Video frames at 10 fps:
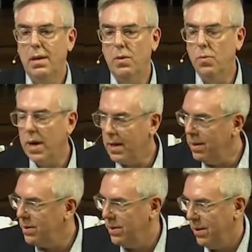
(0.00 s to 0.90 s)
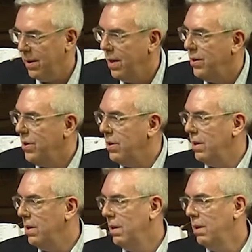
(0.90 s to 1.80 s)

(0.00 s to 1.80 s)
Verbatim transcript: in reconciliation,